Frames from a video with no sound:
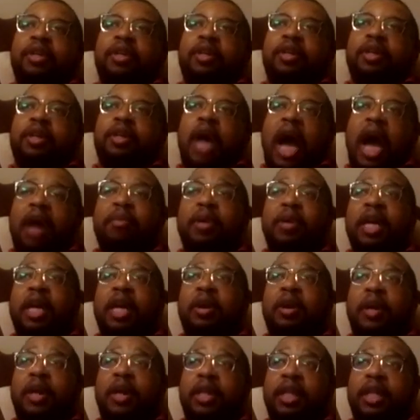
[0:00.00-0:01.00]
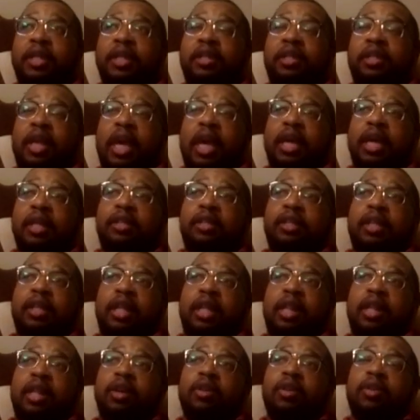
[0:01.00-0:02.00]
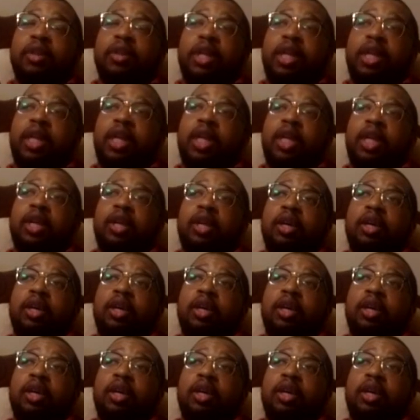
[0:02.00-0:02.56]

I've been hearing this kids in Little League